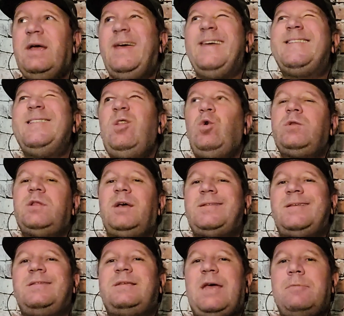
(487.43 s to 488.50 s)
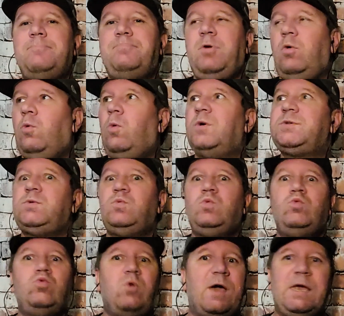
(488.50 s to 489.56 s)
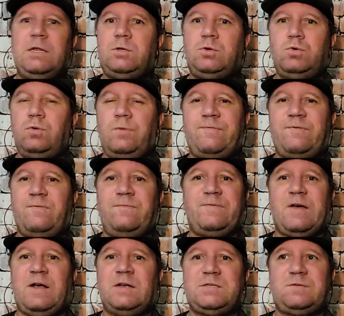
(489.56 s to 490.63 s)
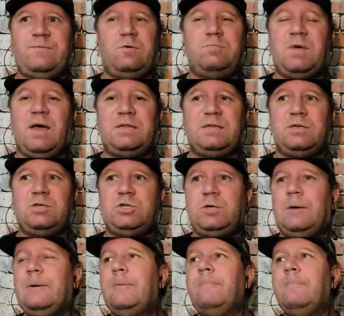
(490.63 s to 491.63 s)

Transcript: It looked like the tempo was way too fast for Matic.